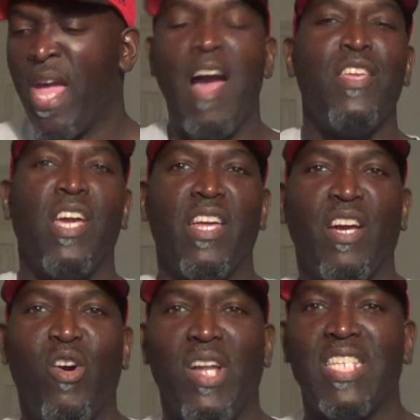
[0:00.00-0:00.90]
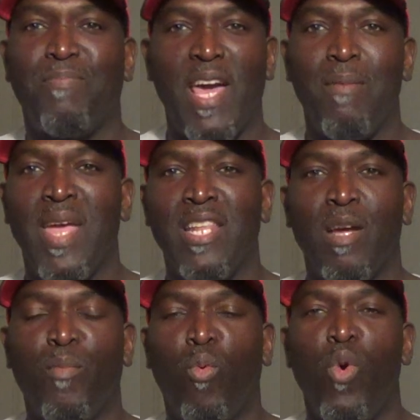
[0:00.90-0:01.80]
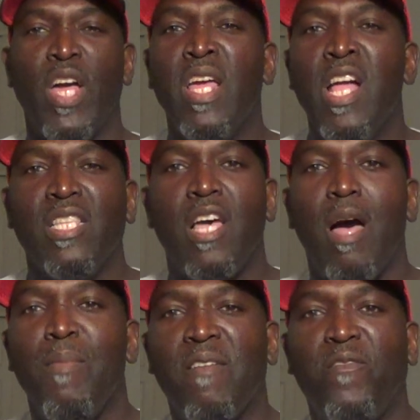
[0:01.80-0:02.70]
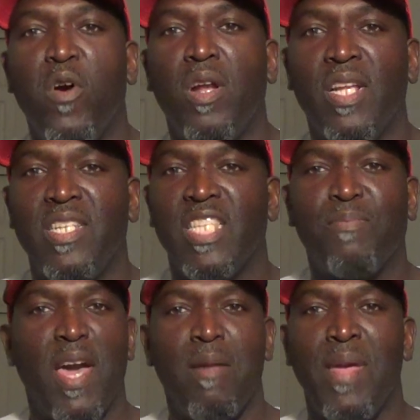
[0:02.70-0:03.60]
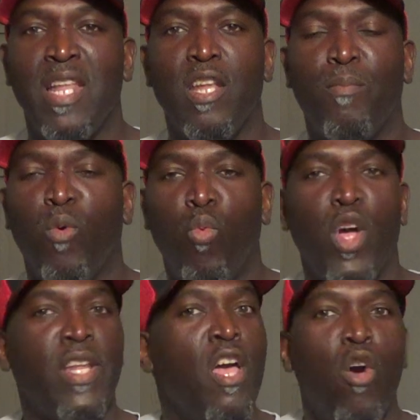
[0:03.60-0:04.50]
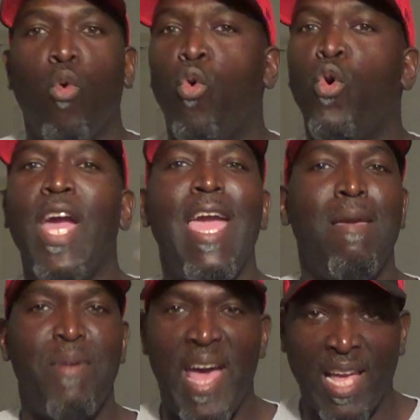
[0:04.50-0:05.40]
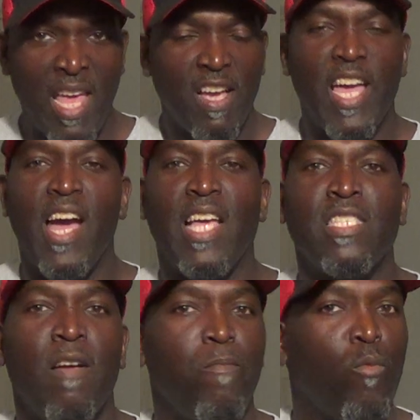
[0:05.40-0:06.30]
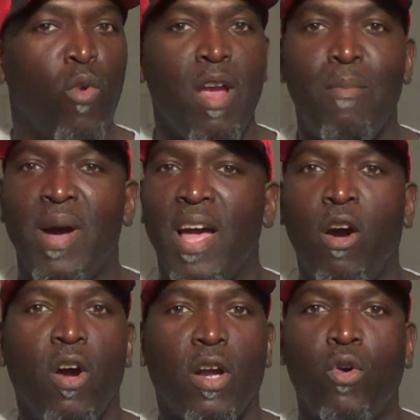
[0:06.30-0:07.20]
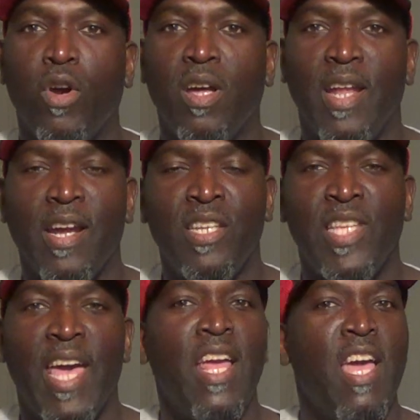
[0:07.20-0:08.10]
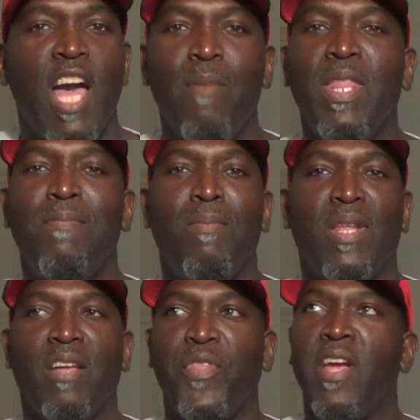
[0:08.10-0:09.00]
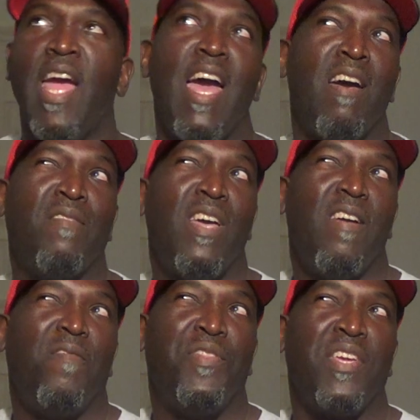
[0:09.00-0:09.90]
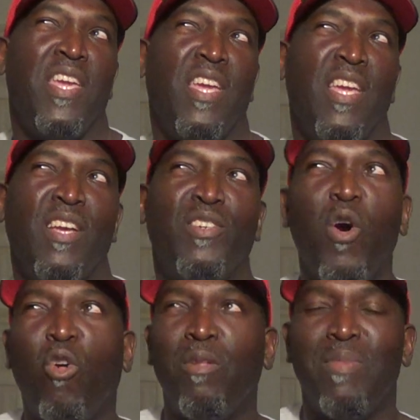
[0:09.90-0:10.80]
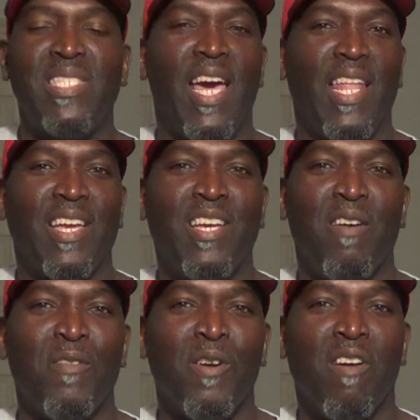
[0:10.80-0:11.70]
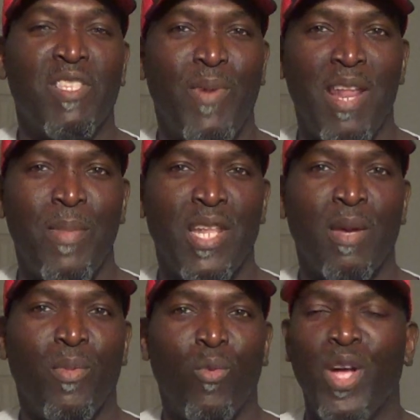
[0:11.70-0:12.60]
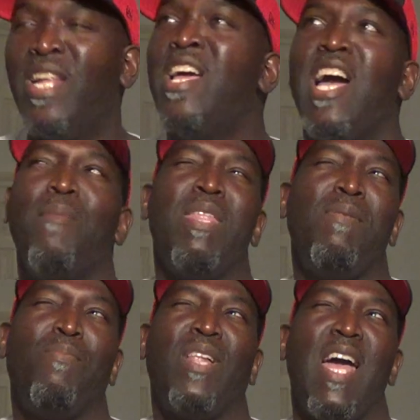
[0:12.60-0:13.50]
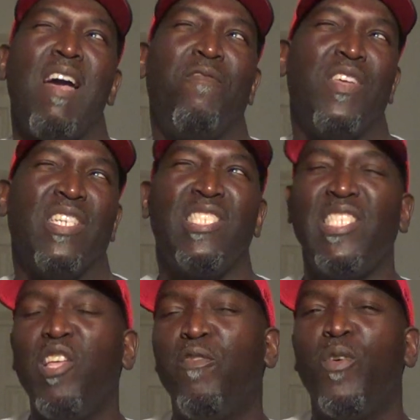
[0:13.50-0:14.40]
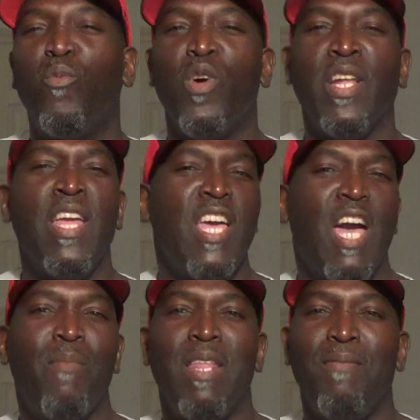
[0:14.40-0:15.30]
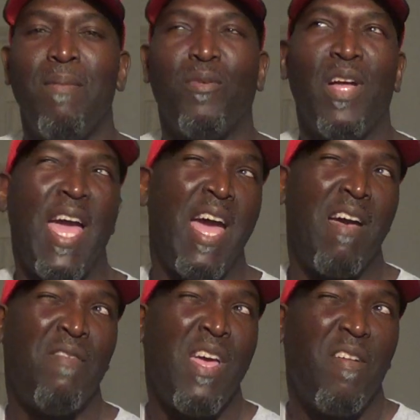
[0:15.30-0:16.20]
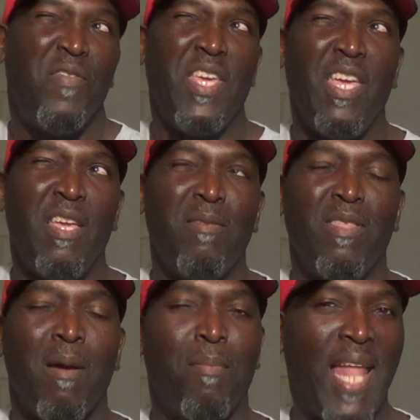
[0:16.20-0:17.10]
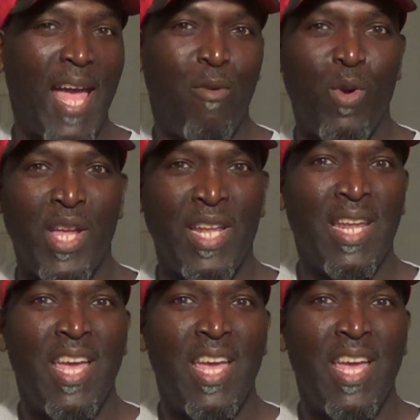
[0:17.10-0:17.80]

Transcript: How you gonna call it Spider-Man number one? Todd McFarlane did Spider-Man number one way back. Guys, where are my hardcore collectors at? How many people out there have the gold metallic cover of Spider-Man number one? How many people have the silver one? How many people have the black one?